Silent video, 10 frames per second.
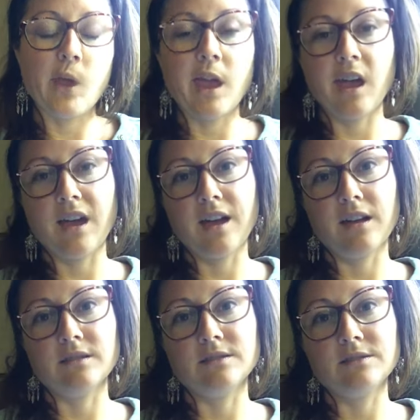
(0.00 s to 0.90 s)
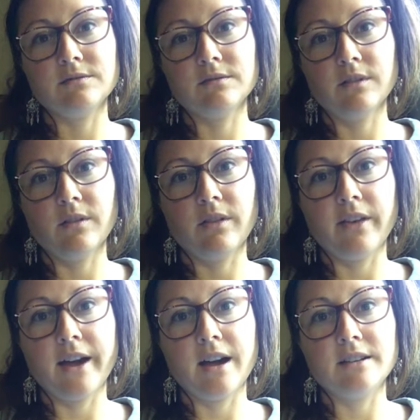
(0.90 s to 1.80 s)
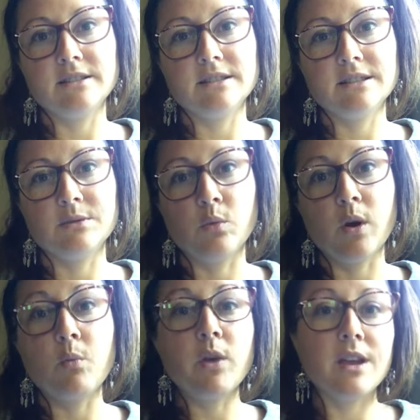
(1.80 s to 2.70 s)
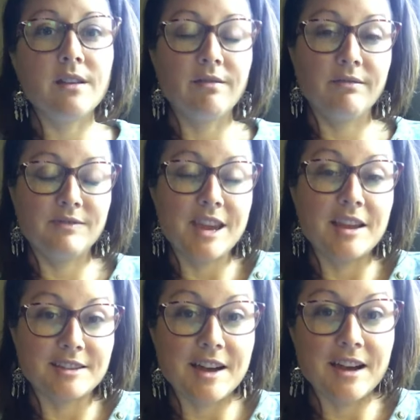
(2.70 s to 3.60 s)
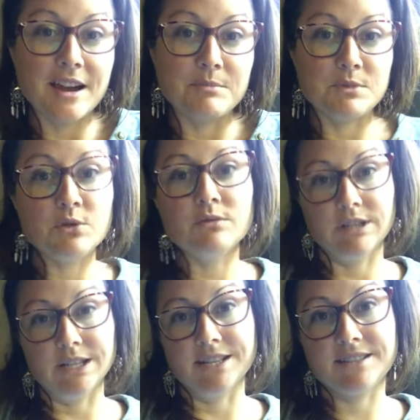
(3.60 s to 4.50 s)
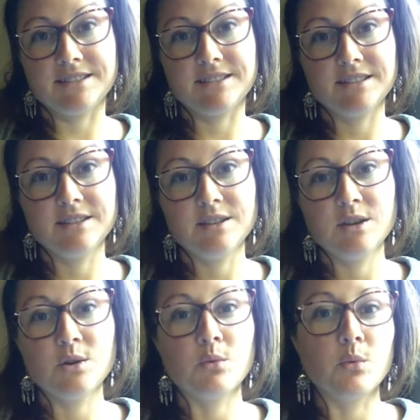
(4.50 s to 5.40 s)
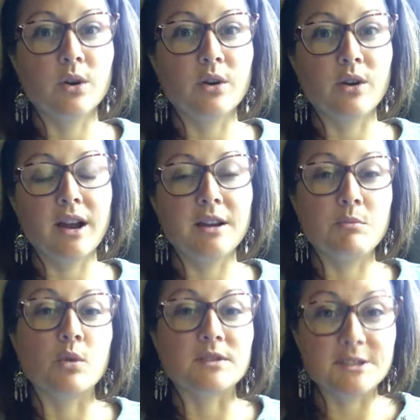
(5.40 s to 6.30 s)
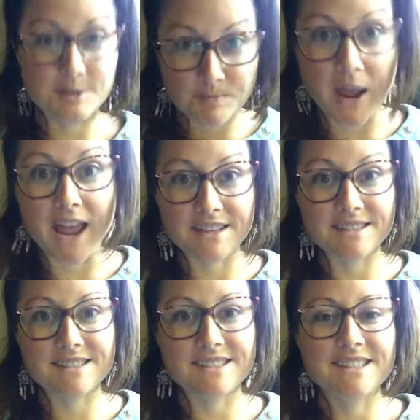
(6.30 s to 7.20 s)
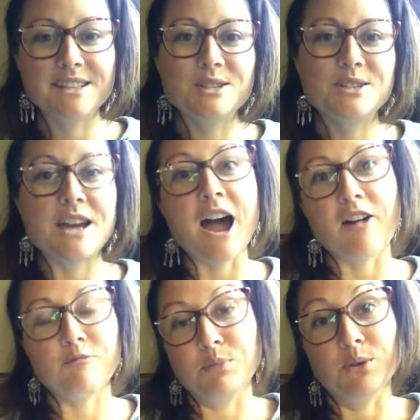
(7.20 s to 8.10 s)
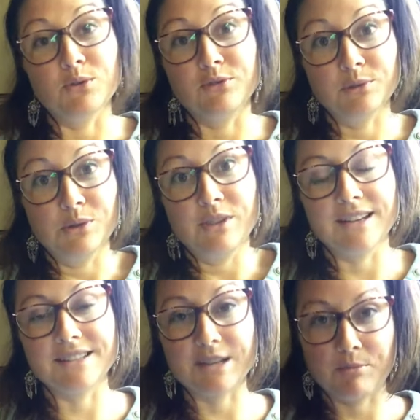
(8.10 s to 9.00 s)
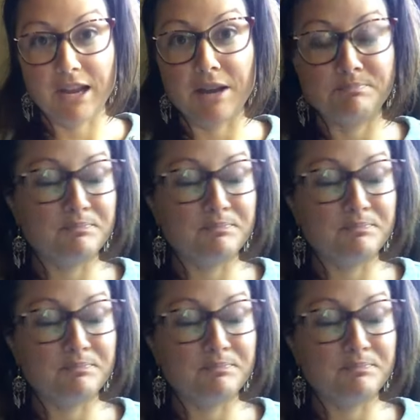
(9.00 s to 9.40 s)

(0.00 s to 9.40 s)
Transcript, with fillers: and that when we take time to release, we're creating more space to have beautiful new things coming in.